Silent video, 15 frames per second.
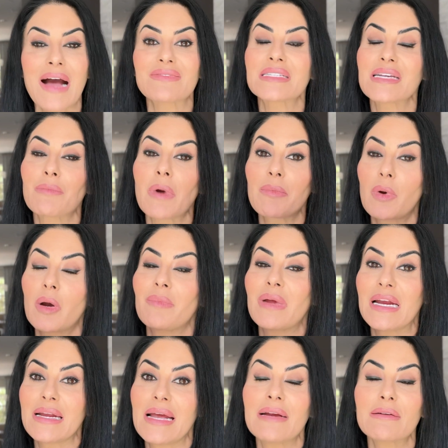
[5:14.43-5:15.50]
you have
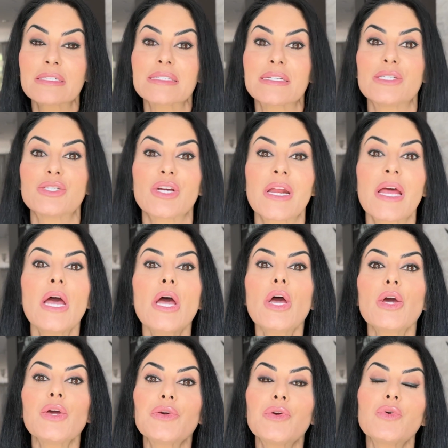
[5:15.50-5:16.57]
semi-permanent hair extension,
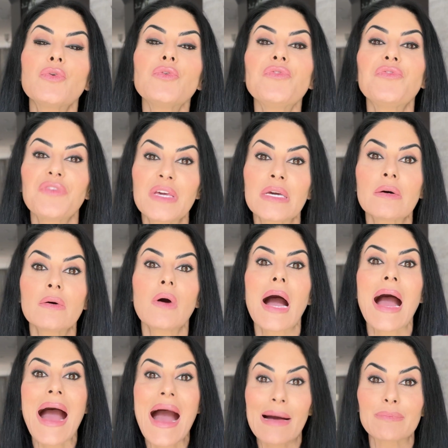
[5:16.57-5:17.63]
you
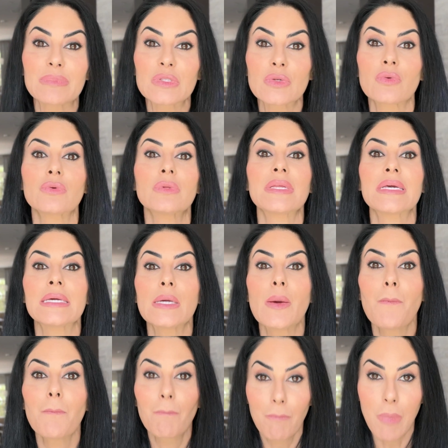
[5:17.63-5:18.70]
feel absolutely
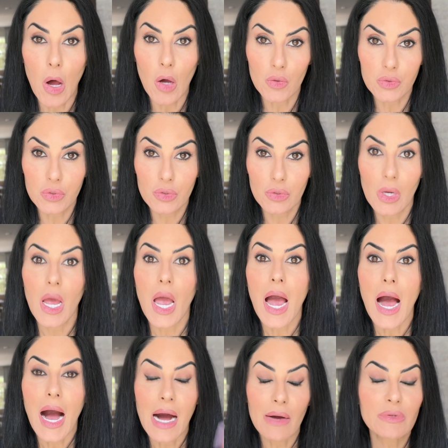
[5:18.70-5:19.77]
bald.
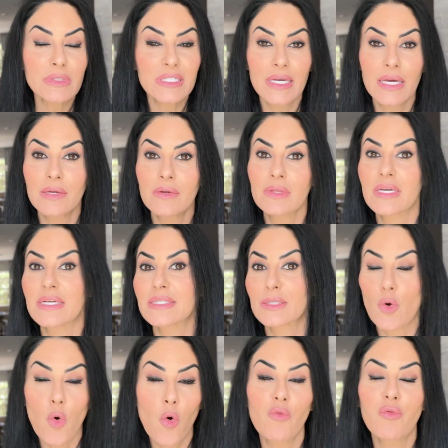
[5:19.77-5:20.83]
I would tell you
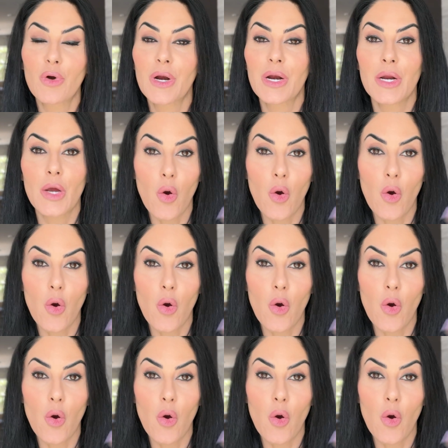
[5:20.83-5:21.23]
this over